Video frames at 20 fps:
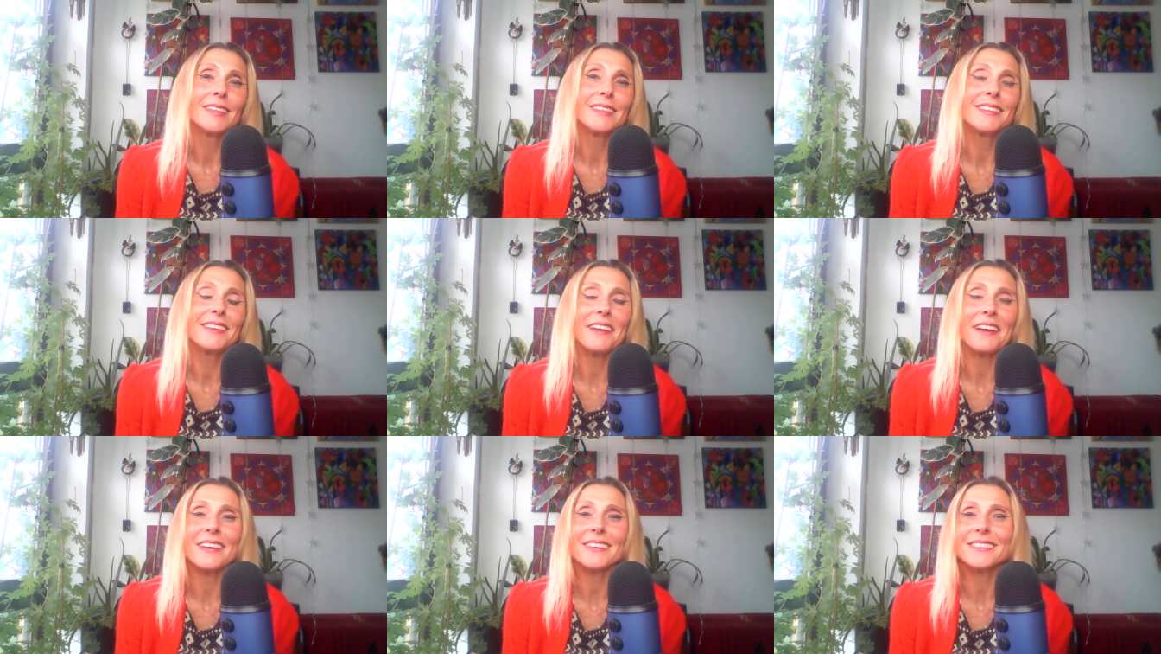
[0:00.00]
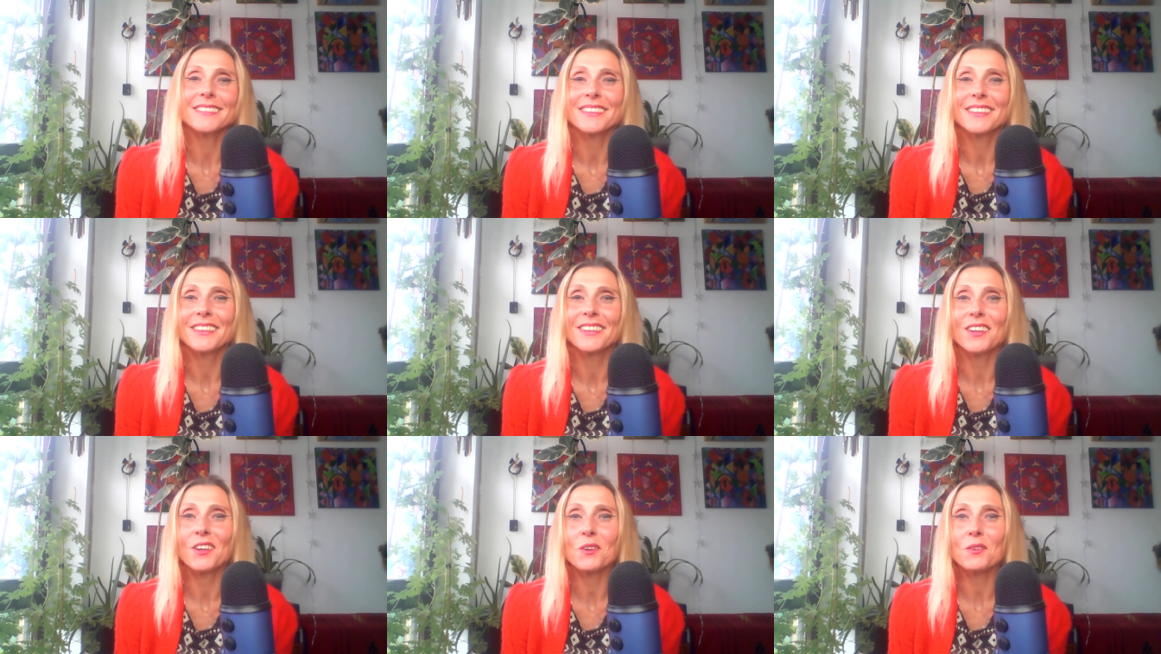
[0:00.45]
that
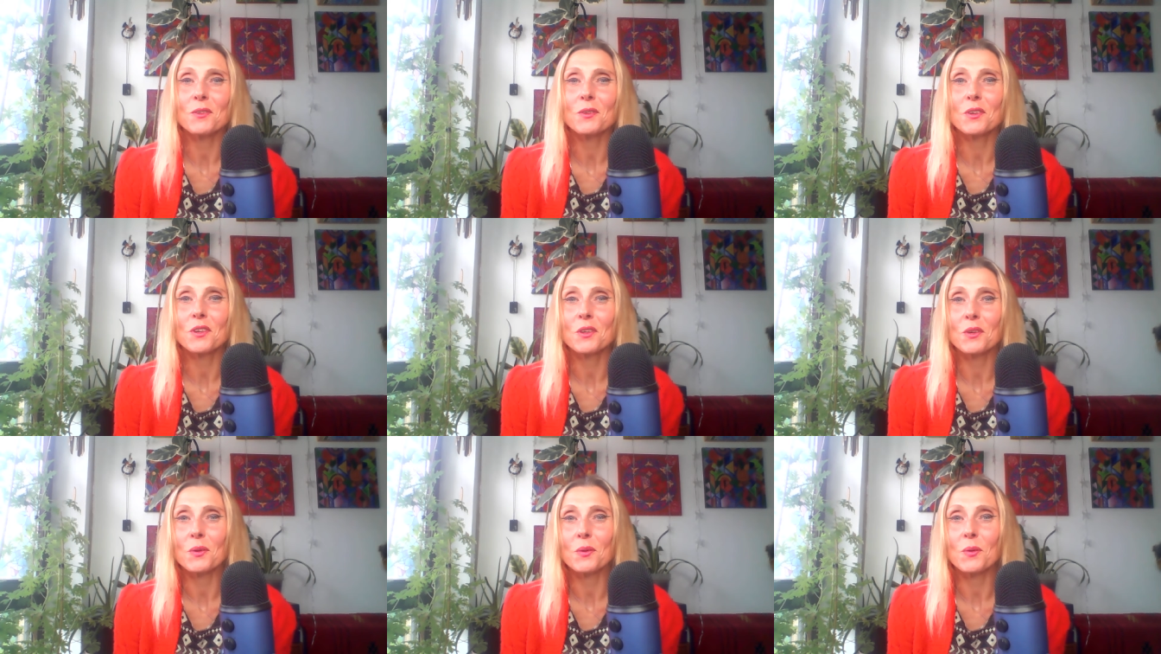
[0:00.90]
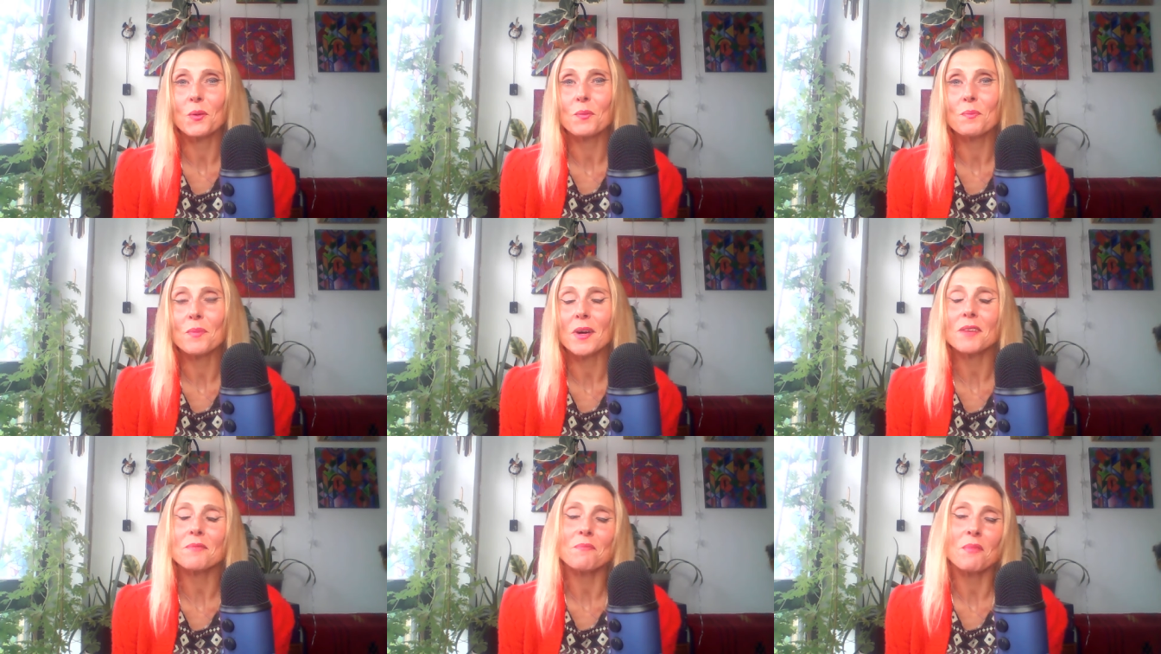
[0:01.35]
long
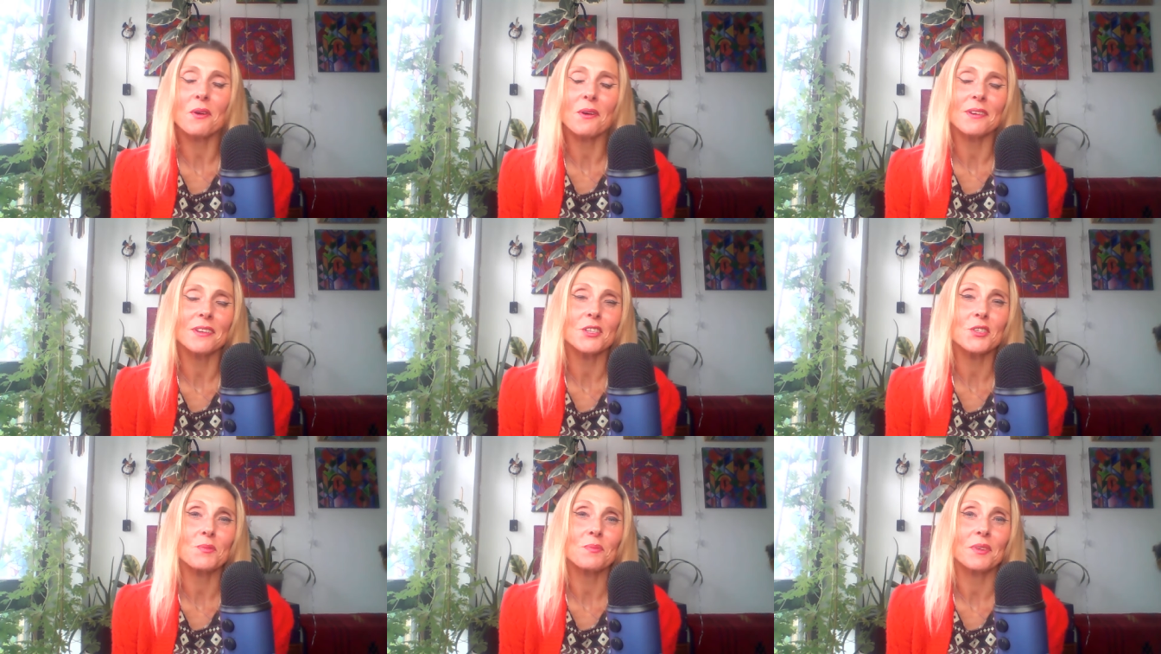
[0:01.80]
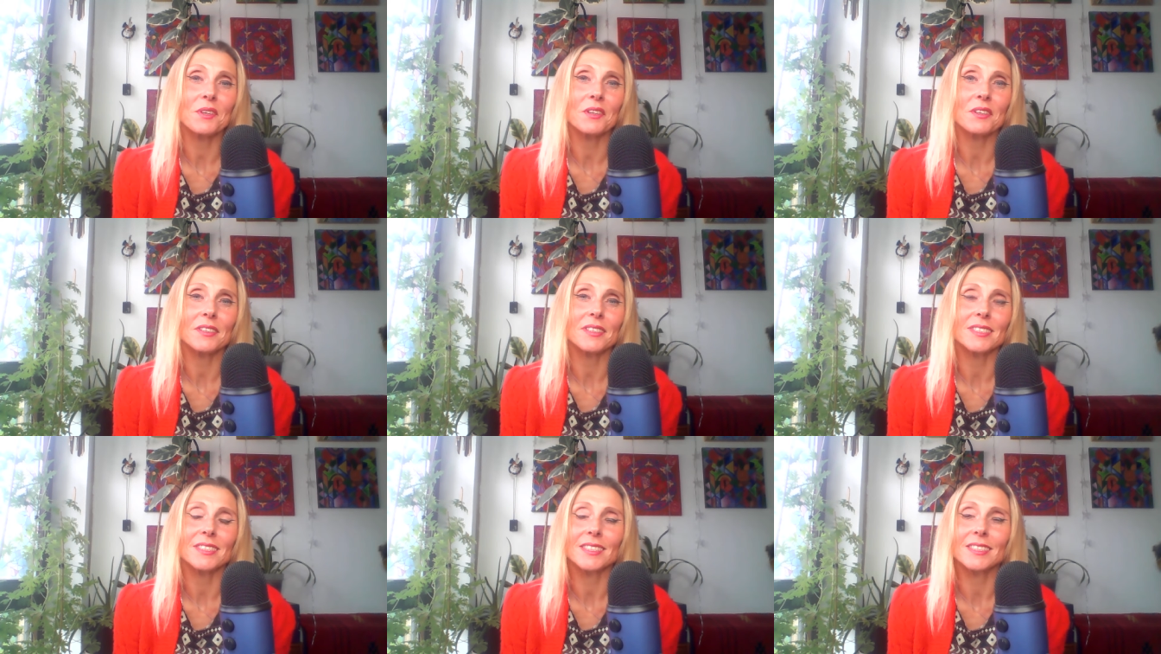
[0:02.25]
queue, but Polish
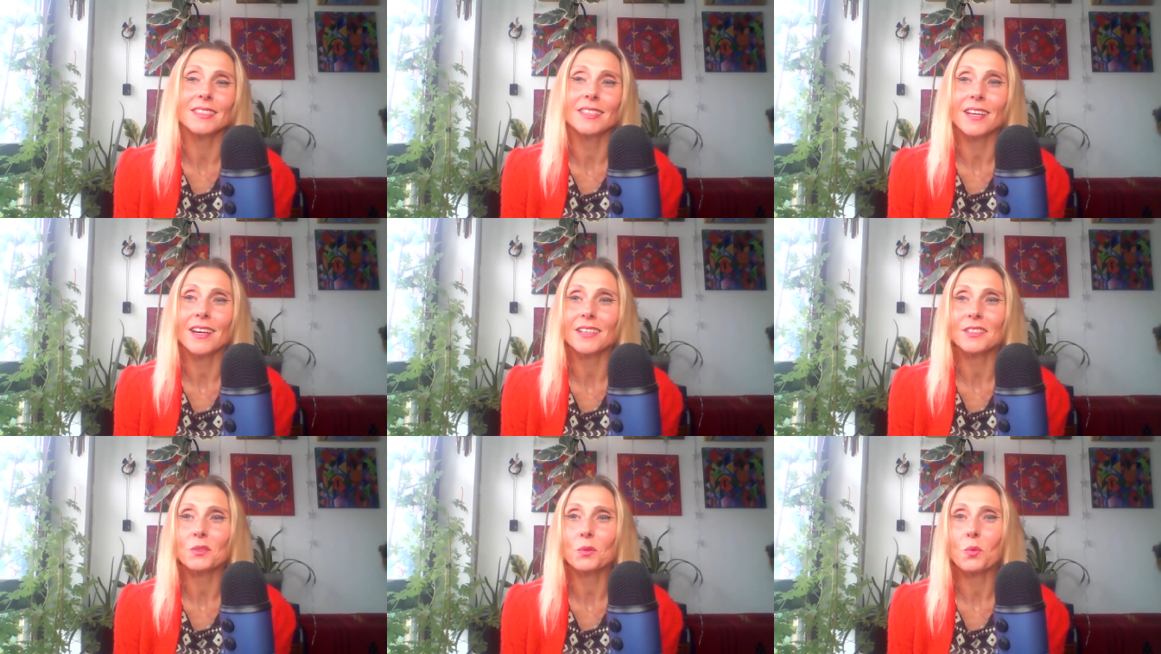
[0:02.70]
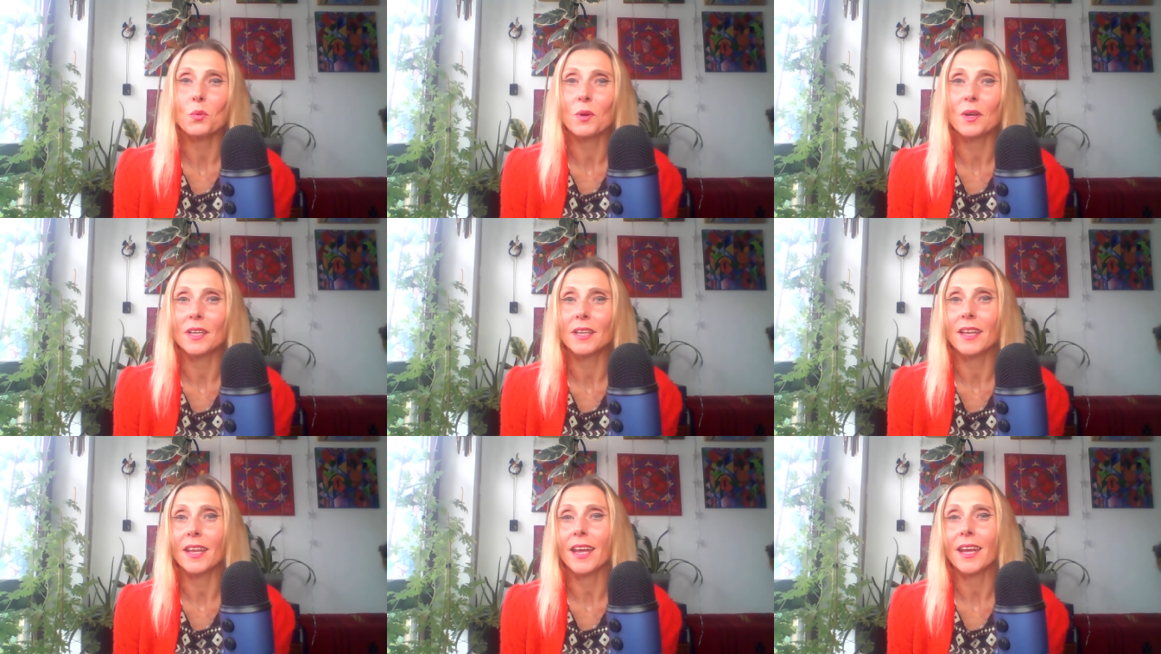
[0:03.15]
beer did not
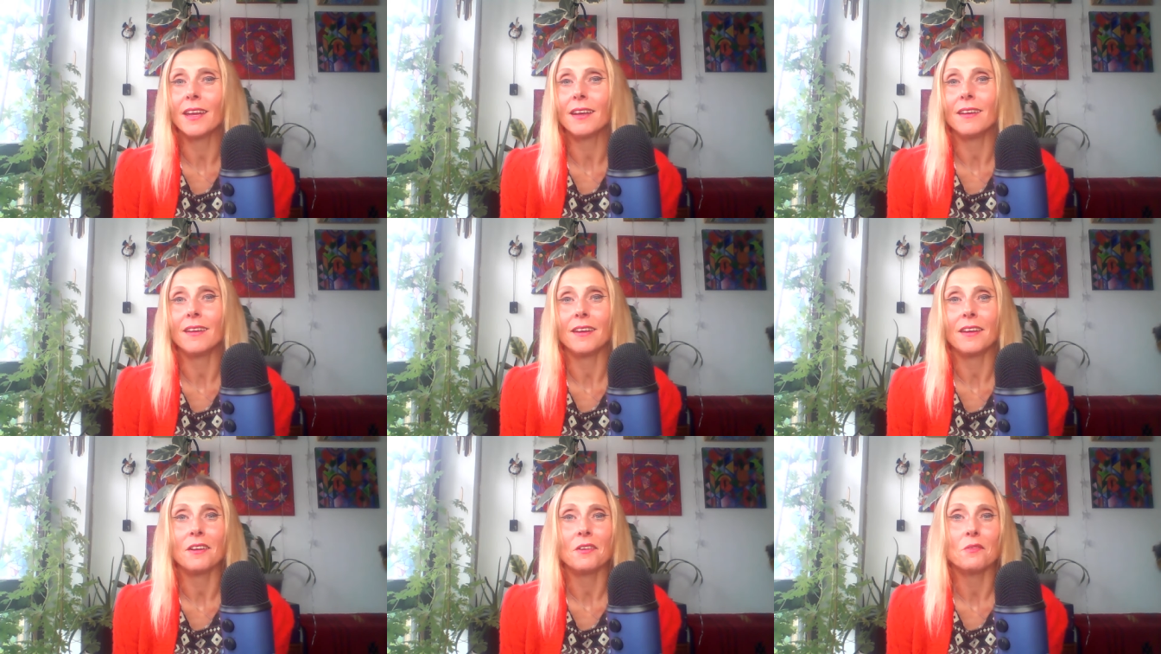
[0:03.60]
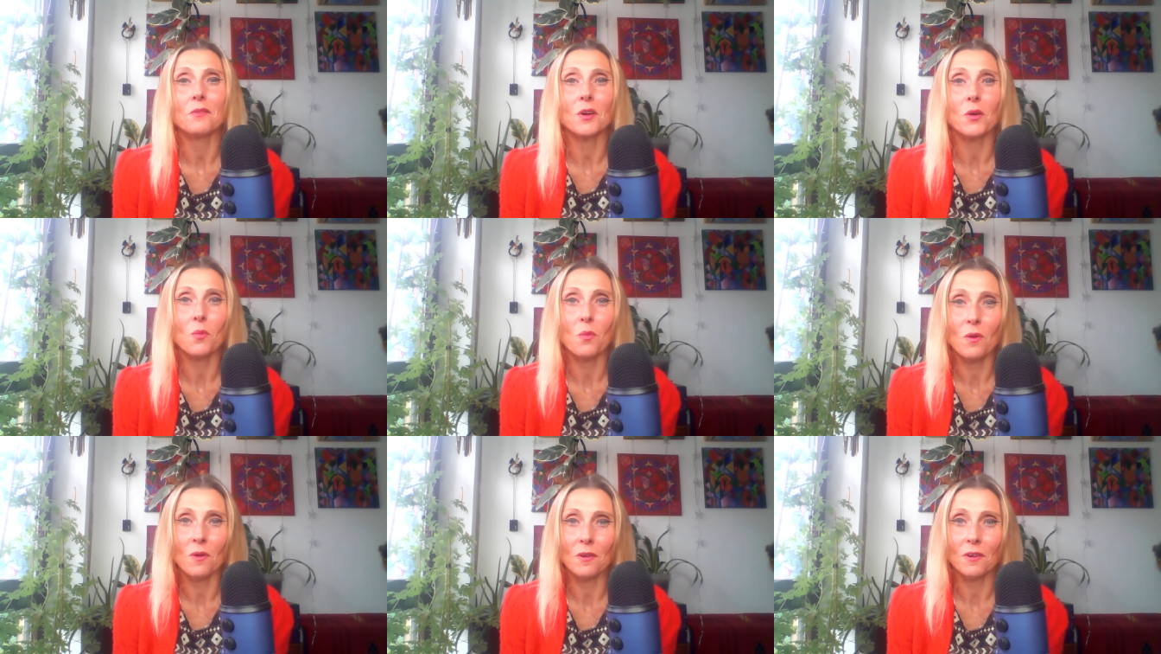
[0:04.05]
win any
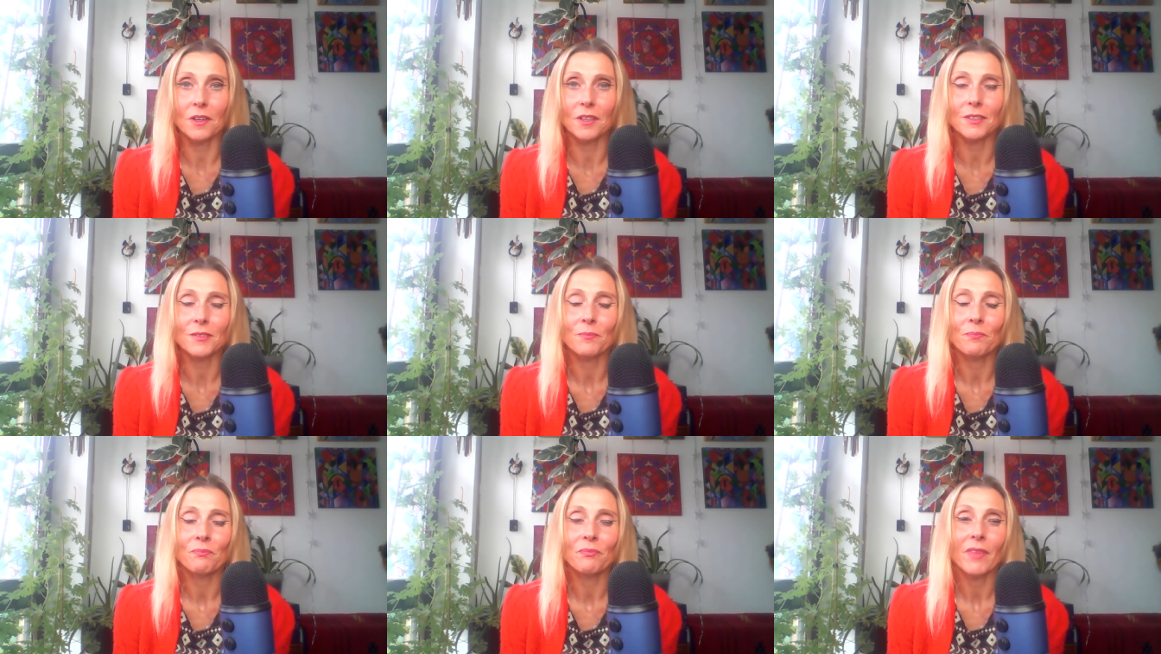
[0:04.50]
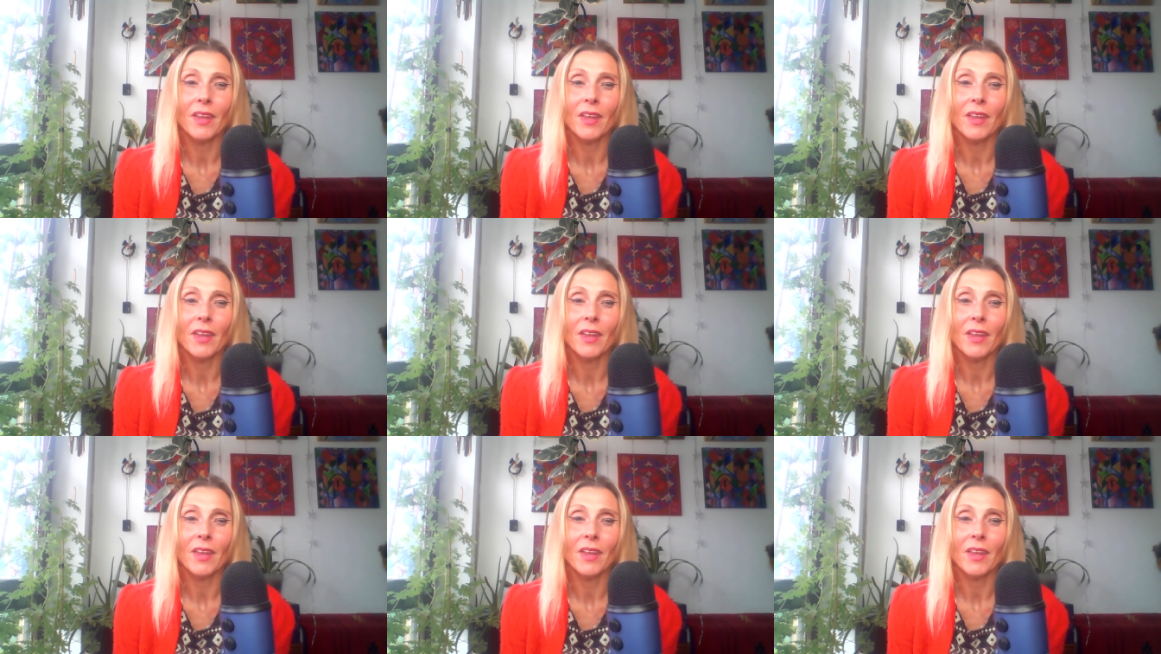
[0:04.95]
reward.